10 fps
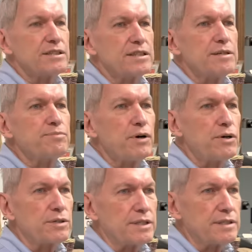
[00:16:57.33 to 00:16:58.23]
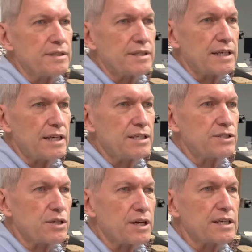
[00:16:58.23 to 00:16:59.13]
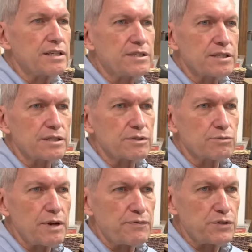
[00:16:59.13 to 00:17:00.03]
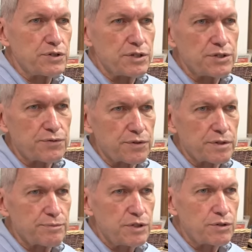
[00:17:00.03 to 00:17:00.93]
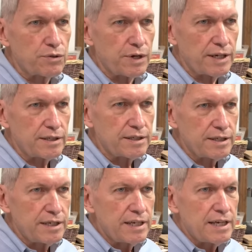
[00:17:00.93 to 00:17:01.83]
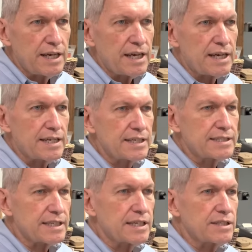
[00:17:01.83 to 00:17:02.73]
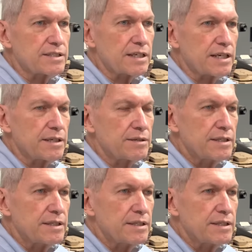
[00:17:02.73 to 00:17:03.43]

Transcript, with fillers: in Poland and he's talking to refugees from Ukraine. Yeah. And he says, uh,